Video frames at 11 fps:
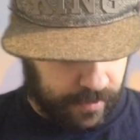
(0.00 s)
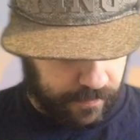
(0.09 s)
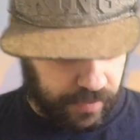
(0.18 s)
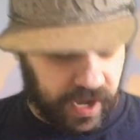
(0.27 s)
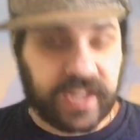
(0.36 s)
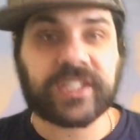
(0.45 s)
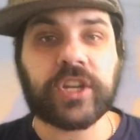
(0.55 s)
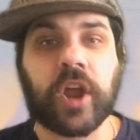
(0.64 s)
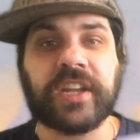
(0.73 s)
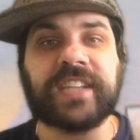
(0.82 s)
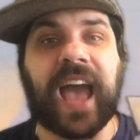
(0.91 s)
But it's
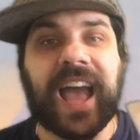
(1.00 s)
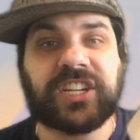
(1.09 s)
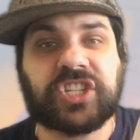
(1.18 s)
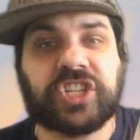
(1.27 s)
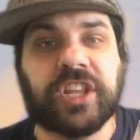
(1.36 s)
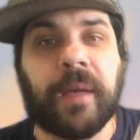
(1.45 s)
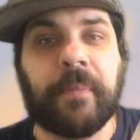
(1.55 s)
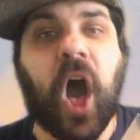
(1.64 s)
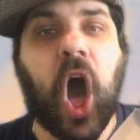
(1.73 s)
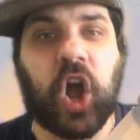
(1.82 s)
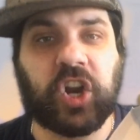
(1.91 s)
not attached to the
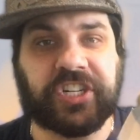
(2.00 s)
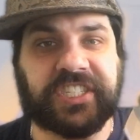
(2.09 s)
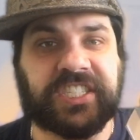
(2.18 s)
box